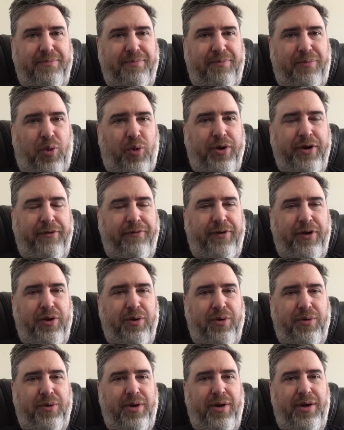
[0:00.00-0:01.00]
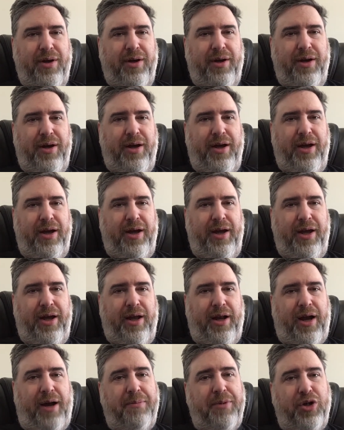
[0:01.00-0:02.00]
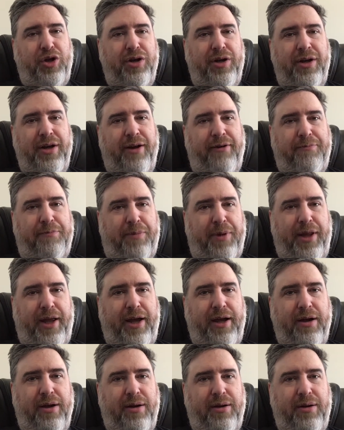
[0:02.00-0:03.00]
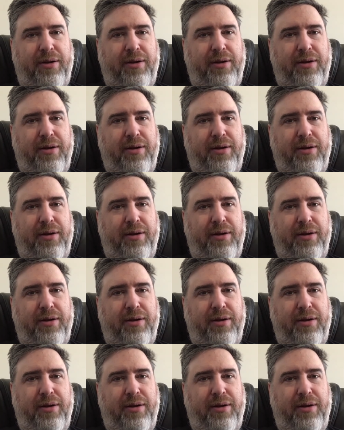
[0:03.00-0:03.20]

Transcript: point of view. And I'm a good enough player